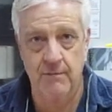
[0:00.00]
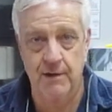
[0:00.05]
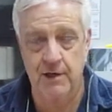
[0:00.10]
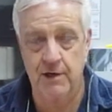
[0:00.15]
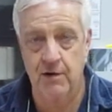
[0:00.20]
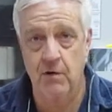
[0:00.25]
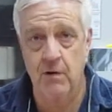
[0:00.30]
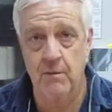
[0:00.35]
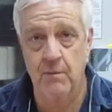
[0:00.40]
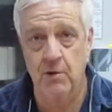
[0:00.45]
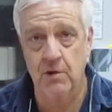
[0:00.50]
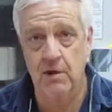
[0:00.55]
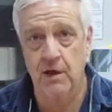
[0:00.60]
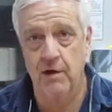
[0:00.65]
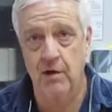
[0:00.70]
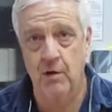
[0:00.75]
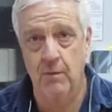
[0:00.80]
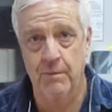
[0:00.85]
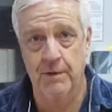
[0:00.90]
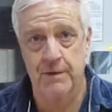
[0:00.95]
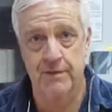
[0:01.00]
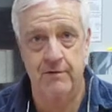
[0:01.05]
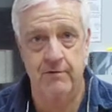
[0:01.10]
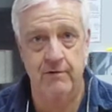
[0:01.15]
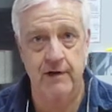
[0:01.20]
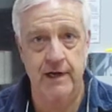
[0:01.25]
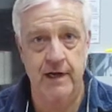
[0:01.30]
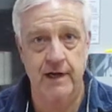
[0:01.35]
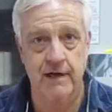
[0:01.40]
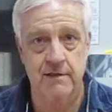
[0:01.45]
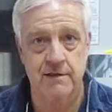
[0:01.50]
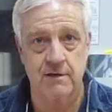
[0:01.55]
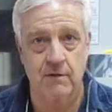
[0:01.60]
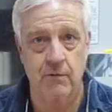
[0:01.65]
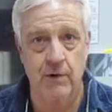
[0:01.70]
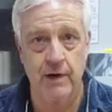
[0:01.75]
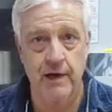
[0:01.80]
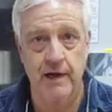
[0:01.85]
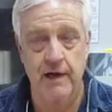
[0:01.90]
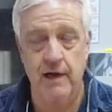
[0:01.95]
I know I'm only open 3 days a
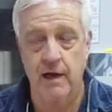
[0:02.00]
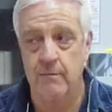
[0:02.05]
week.